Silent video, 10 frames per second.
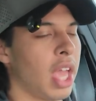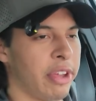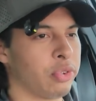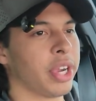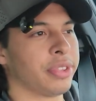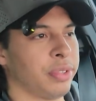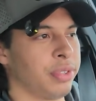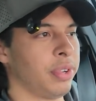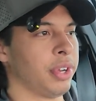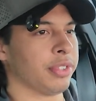after I got those
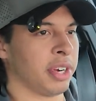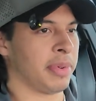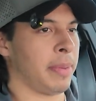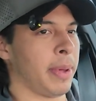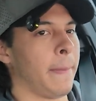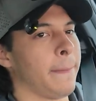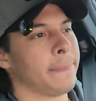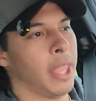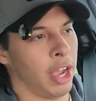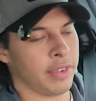2 years under my belt,
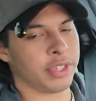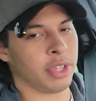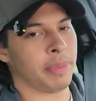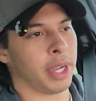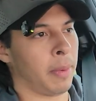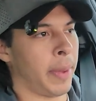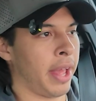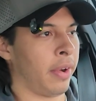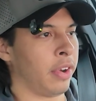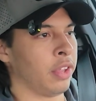obviously you pick up a
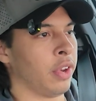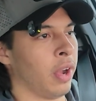pattern,